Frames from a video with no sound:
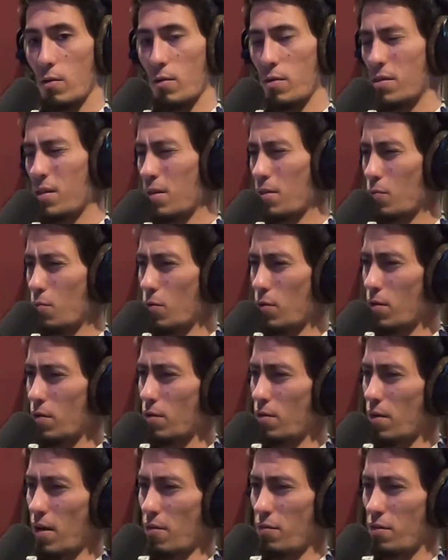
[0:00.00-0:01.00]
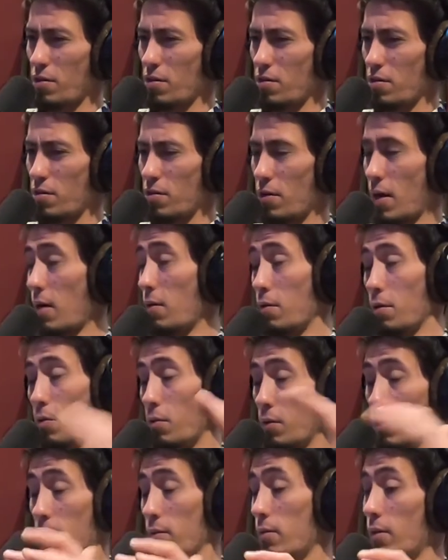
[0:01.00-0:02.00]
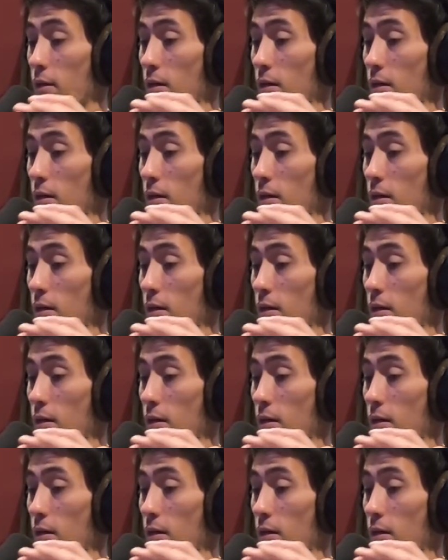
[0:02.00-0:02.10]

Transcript: Is that the word? Graphic EQ? I don't know.